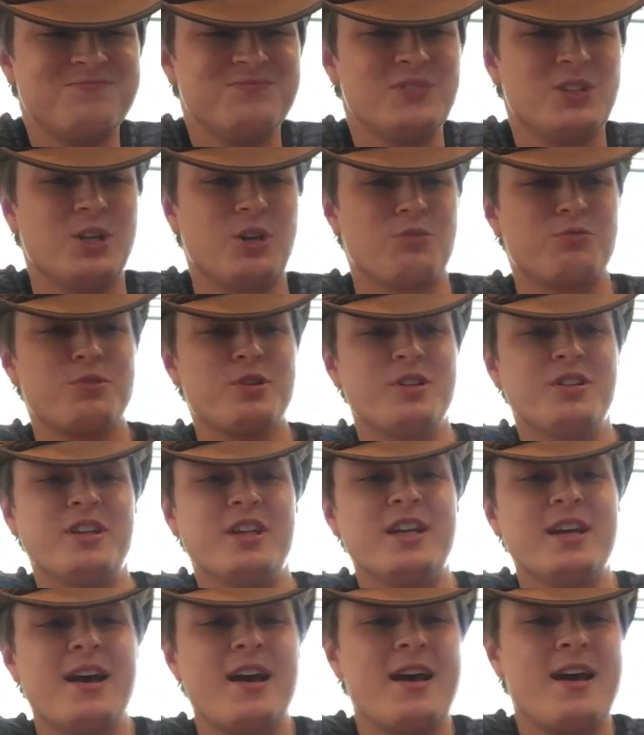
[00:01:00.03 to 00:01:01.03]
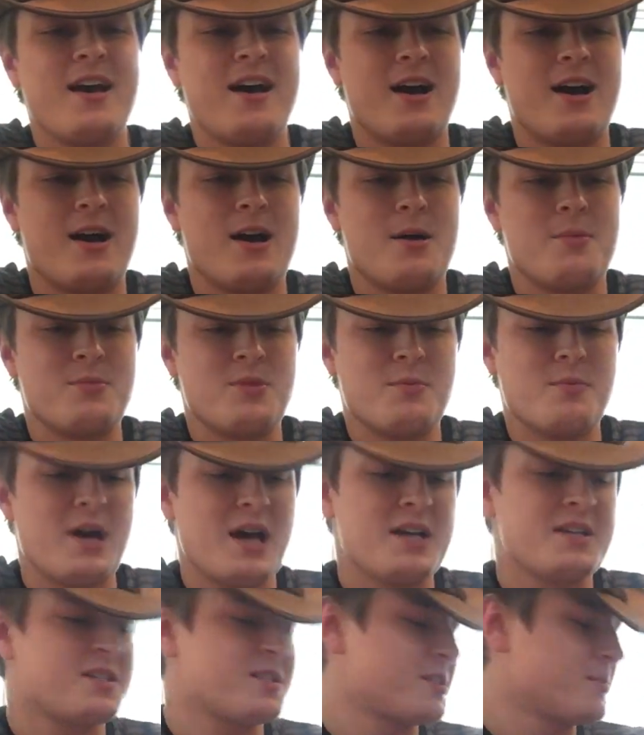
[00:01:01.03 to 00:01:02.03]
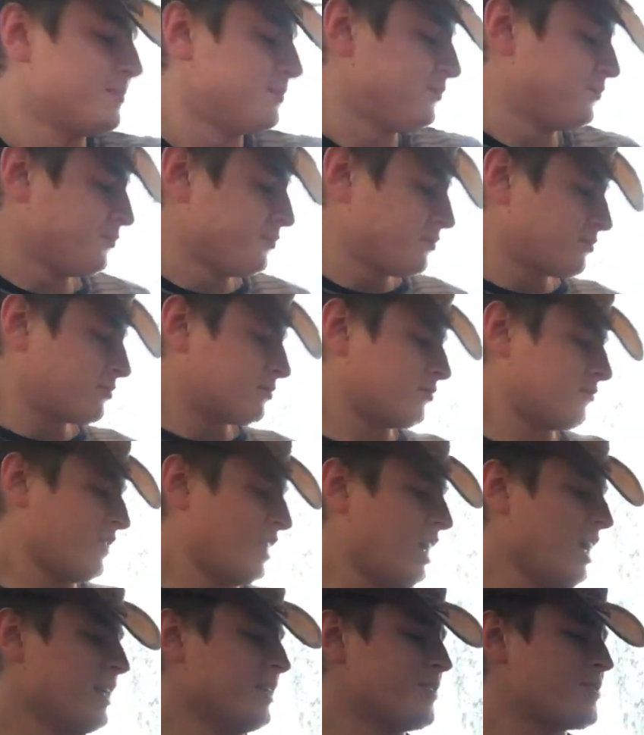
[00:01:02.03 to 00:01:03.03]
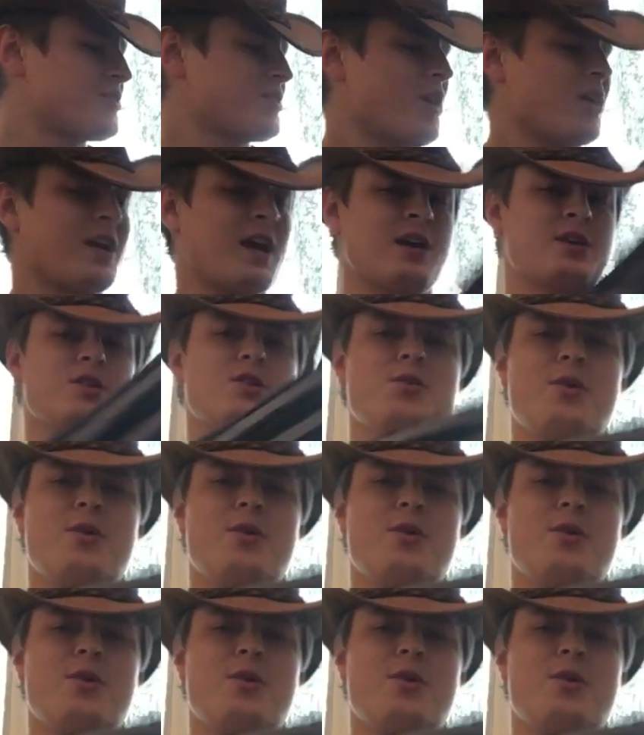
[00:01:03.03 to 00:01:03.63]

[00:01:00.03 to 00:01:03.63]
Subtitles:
really the best. And to start out, you